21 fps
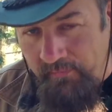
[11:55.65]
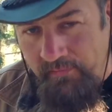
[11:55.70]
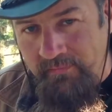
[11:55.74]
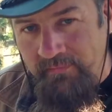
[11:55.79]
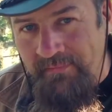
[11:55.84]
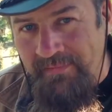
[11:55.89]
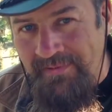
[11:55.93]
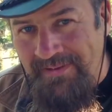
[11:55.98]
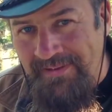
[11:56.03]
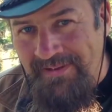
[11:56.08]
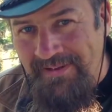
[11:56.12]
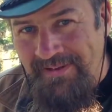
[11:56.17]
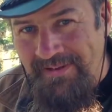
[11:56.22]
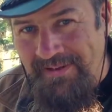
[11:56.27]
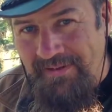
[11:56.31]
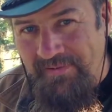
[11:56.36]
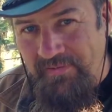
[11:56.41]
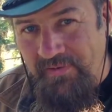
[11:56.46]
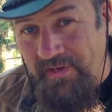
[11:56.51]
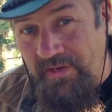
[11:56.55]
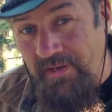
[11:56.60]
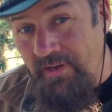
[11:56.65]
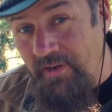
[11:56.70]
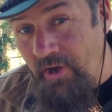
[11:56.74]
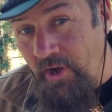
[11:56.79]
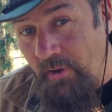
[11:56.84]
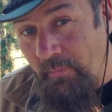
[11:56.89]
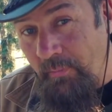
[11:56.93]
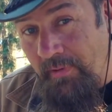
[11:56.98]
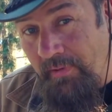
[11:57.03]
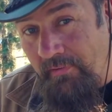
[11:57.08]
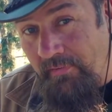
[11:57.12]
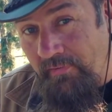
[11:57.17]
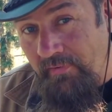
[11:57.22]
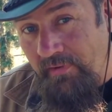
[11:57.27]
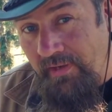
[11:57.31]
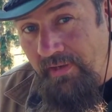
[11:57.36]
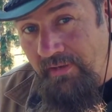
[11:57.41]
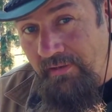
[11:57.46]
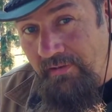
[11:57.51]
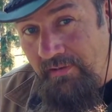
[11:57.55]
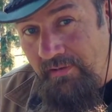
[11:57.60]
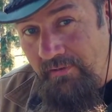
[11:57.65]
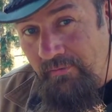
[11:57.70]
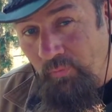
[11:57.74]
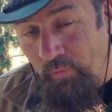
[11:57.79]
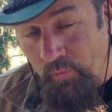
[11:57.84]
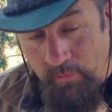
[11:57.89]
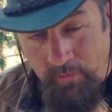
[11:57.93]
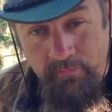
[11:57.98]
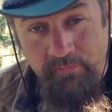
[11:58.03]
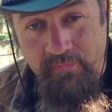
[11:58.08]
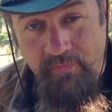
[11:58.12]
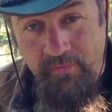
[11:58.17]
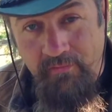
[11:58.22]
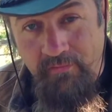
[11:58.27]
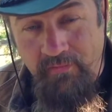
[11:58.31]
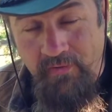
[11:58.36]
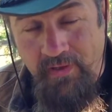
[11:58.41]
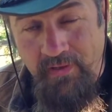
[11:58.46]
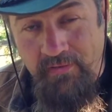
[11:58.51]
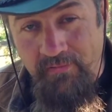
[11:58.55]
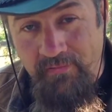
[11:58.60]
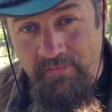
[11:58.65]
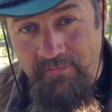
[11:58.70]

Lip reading: and it's not uncommon to see wolves and such.